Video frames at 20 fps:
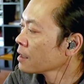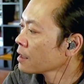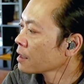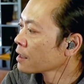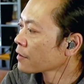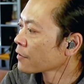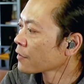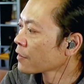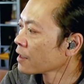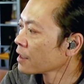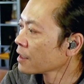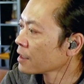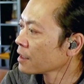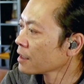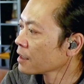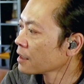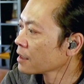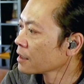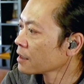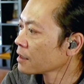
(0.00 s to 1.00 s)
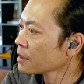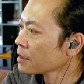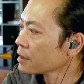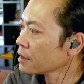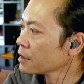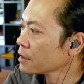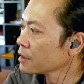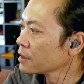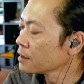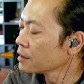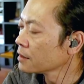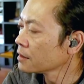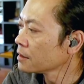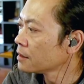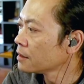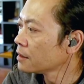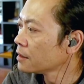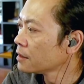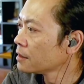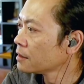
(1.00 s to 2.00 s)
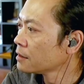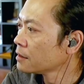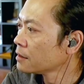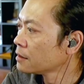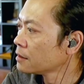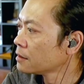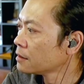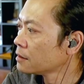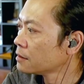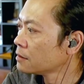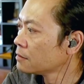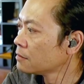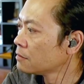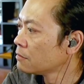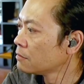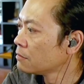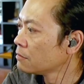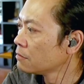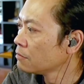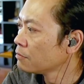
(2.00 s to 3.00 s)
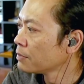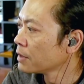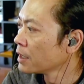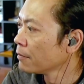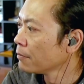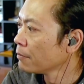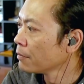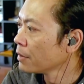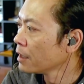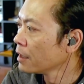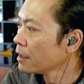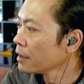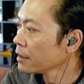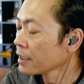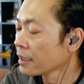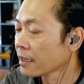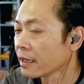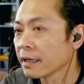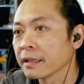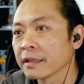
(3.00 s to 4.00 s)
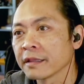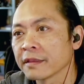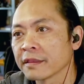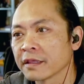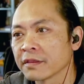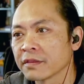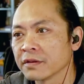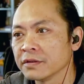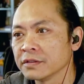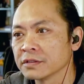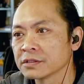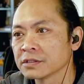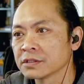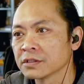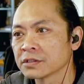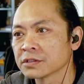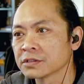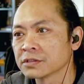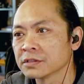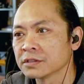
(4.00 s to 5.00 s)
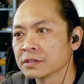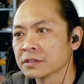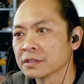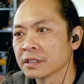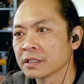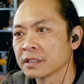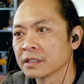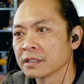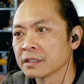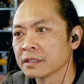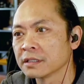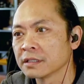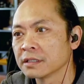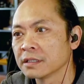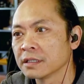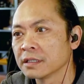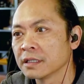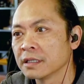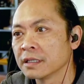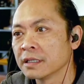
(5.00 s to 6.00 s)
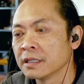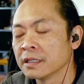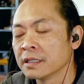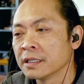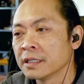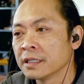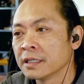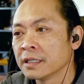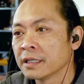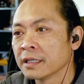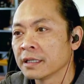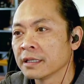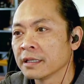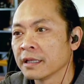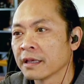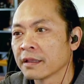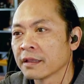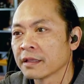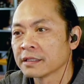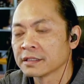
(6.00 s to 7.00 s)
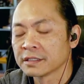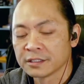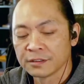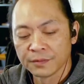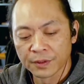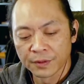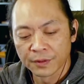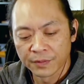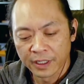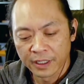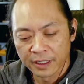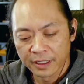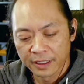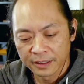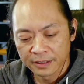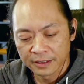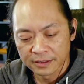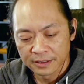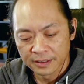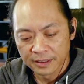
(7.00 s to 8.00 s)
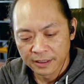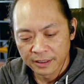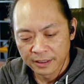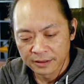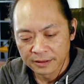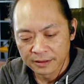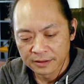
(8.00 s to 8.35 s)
And then, yeah, and then the Ook social, and yeah, that should be my night tonight.